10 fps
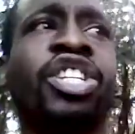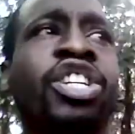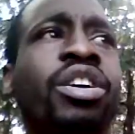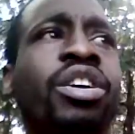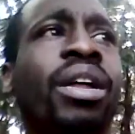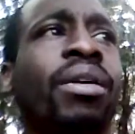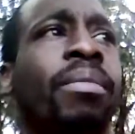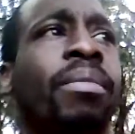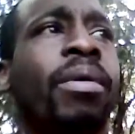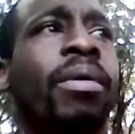with an
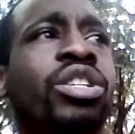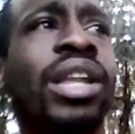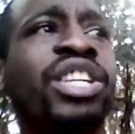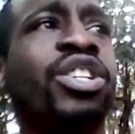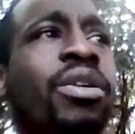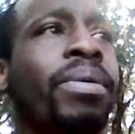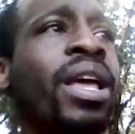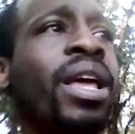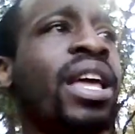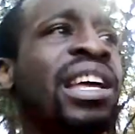emotional natured being
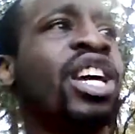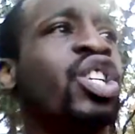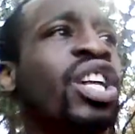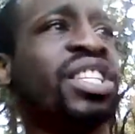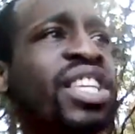trying to tell me